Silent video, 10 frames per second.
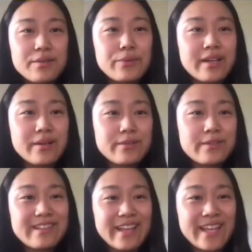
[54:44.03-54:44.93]
so when I
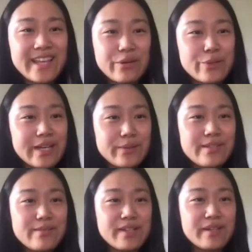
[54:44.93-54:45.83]
was
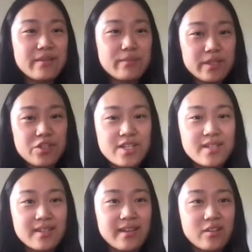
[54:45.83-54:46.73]
in my
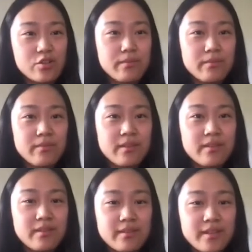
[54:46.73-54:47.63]
PhD, actually,
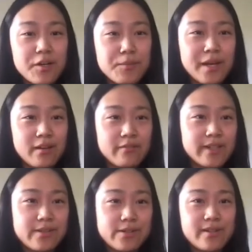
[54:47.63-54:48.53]
now my
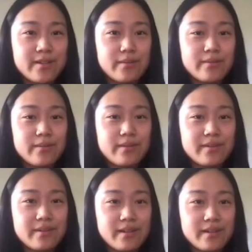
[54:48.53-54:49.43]
advisors cared
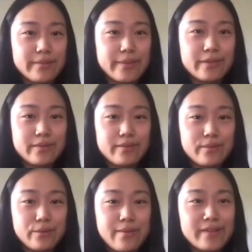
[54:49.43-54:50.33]
about the
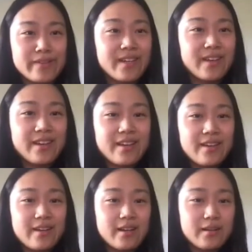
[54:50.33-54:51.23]
regret bound,
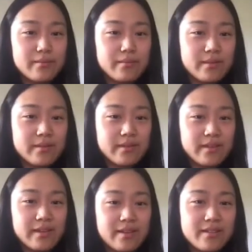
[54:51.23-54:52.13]

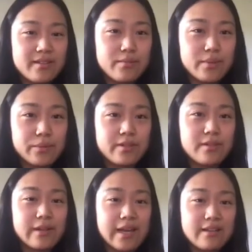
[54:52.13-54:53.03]
but we
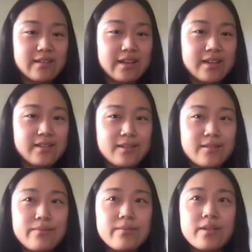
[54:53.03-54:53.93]
still had a,
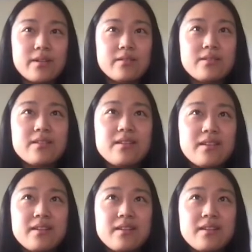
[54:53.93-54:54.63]
because